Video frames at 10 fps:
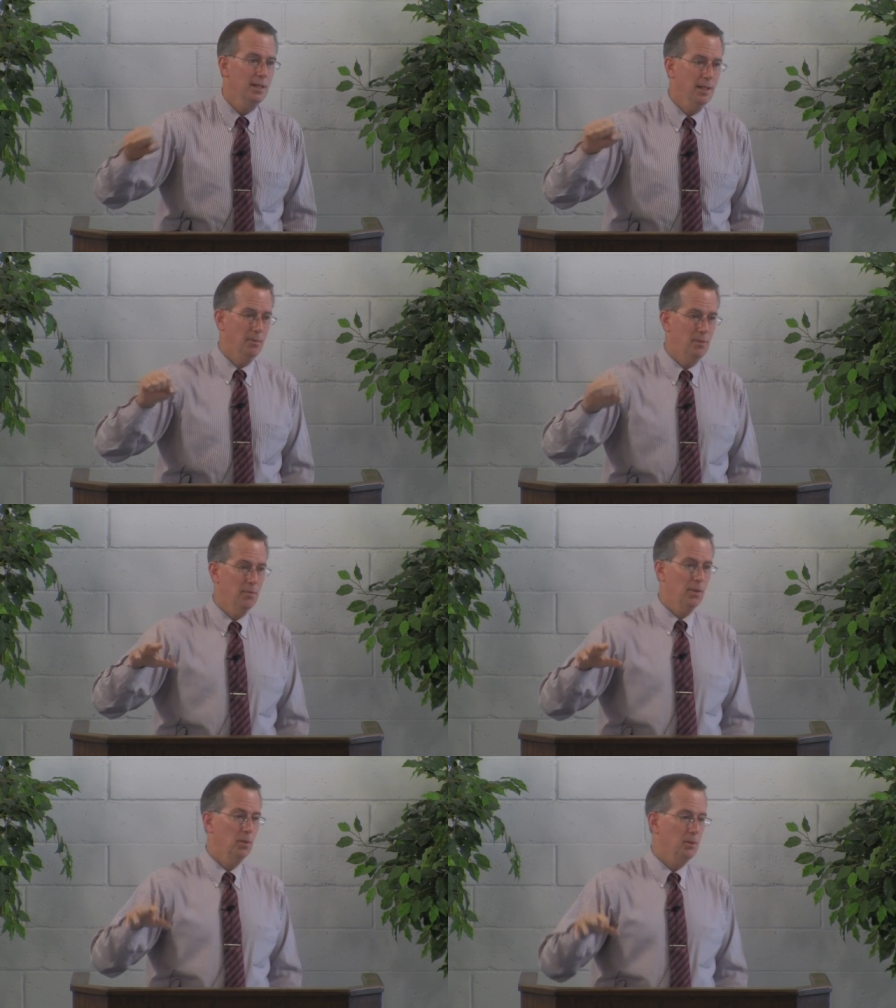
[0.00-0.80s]
If
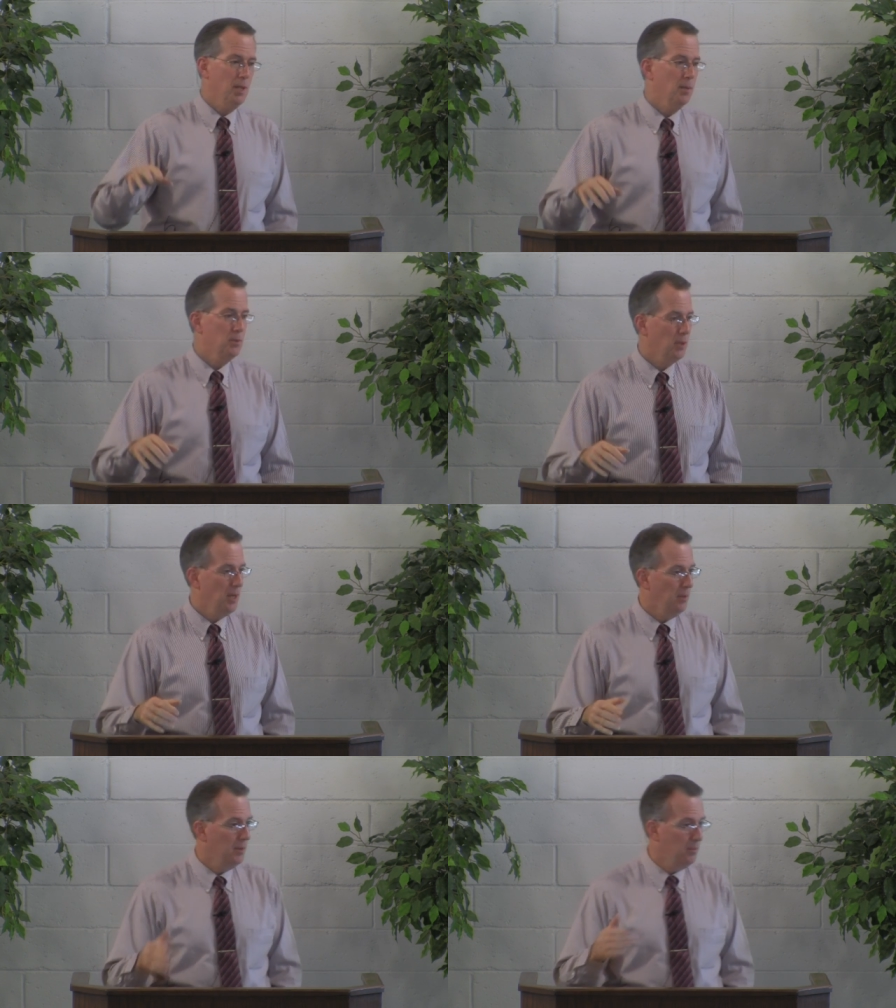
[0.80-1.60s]
difficult times are
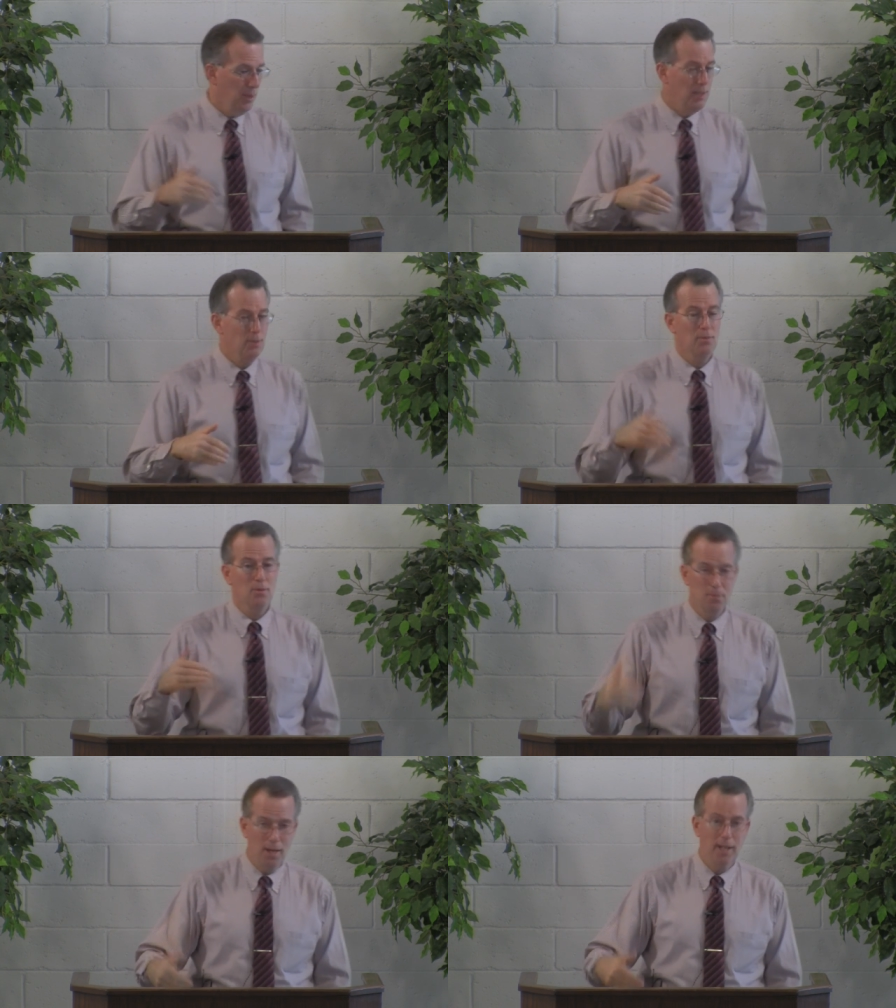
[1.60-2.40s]
coming, praise him for
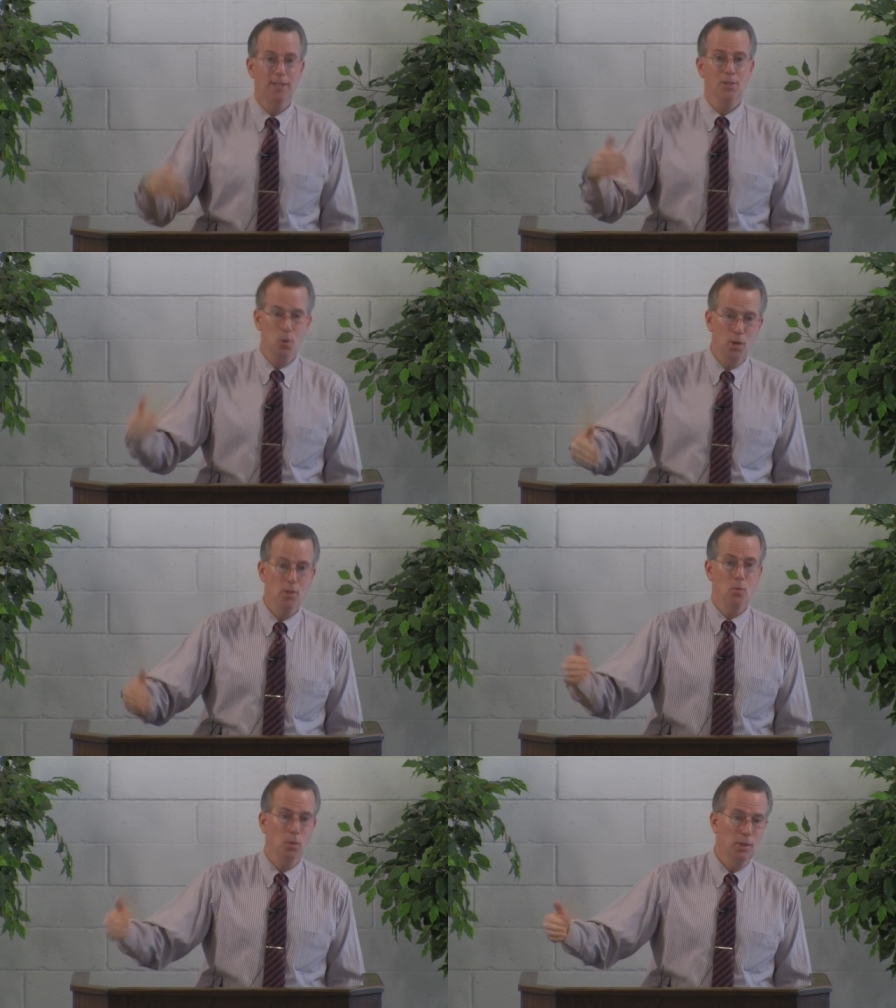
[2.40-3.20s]
the fact he's going
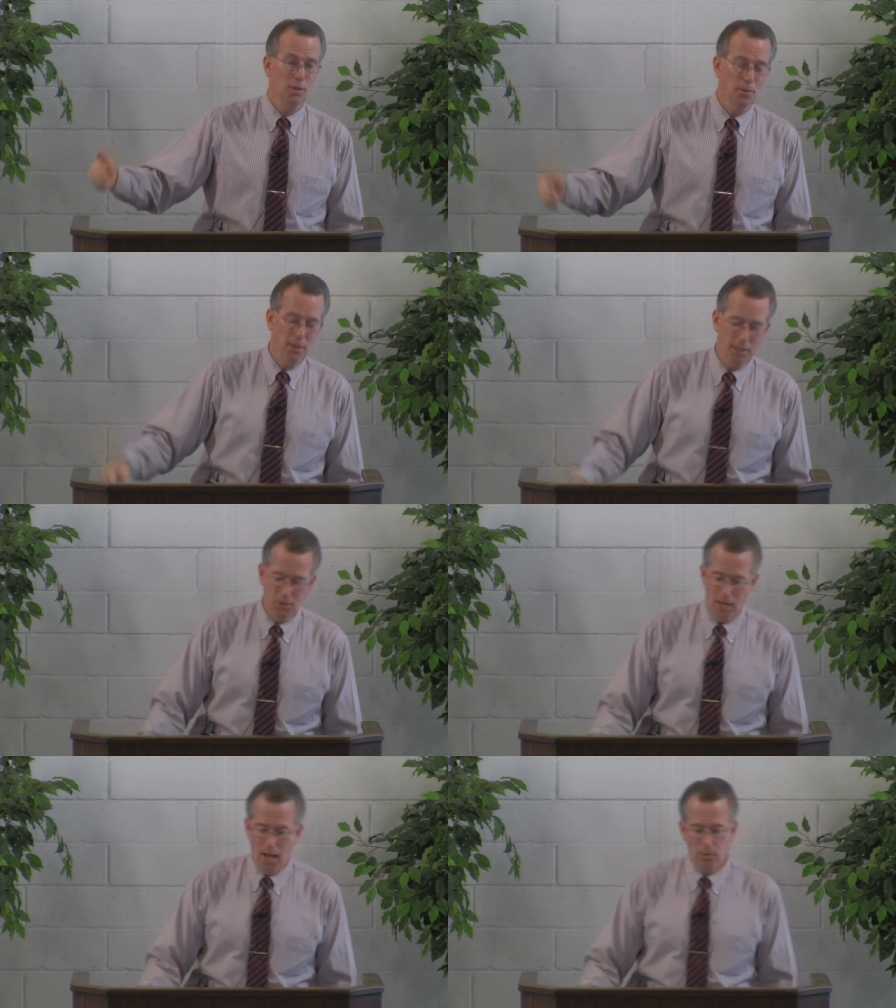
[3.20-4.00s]
to work good
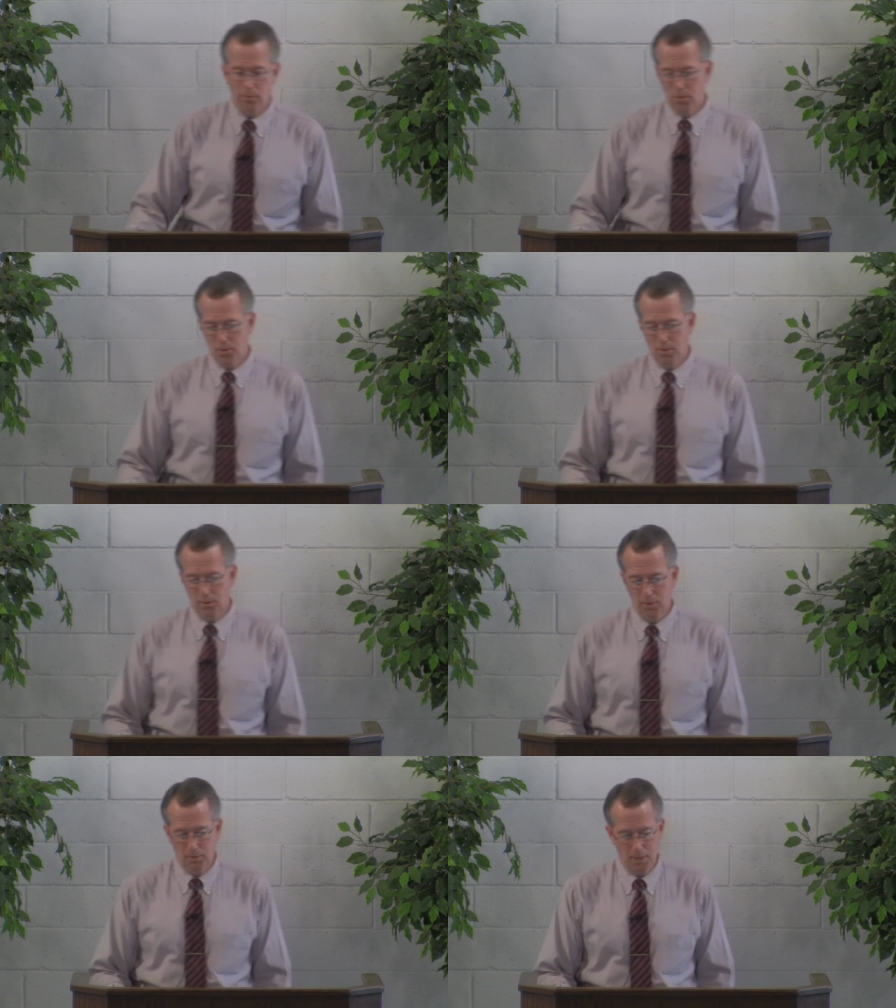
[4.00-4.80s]
things out of those
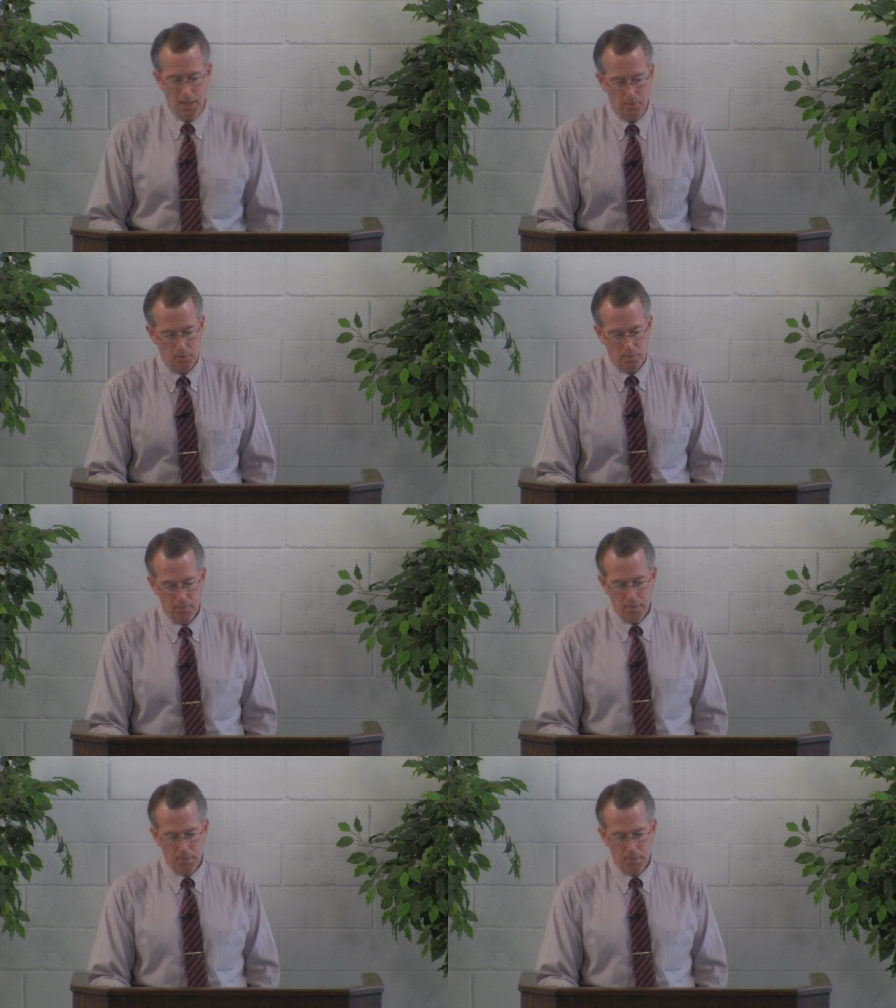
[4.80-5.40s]
difficult times.